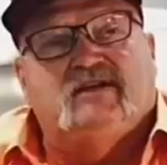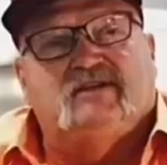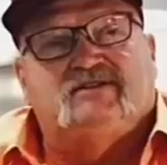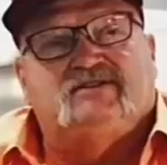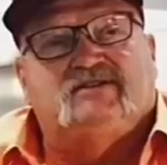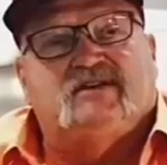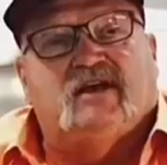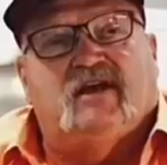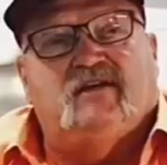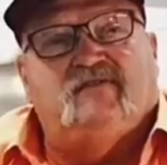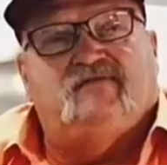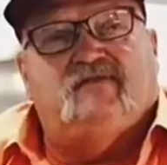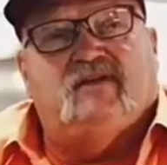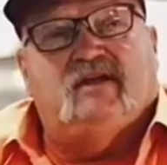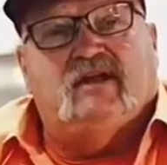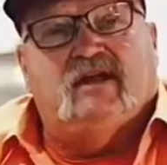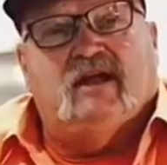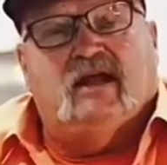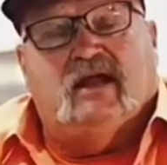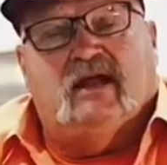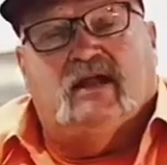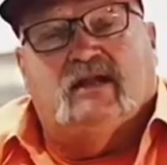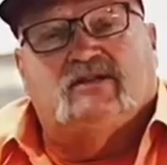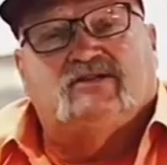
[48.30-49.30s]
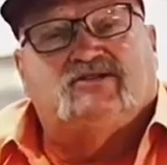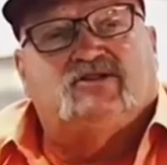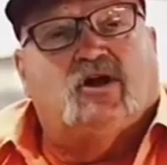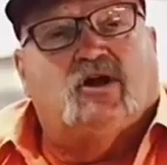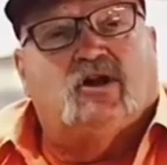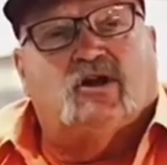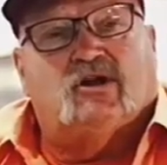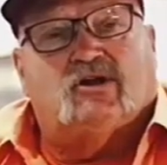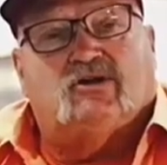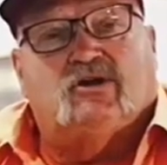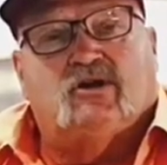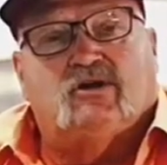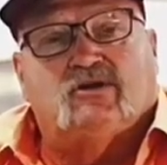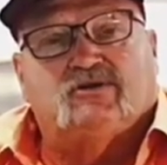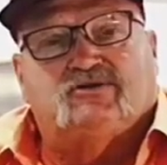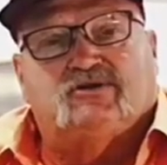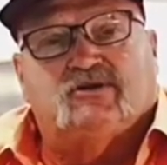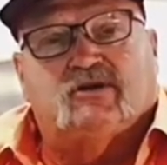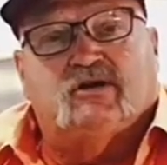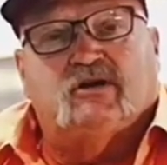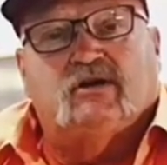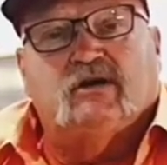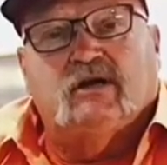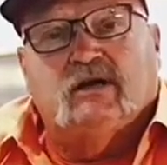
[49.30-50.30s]
is safety, and it's all a
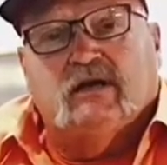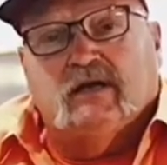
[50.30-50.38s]
culture.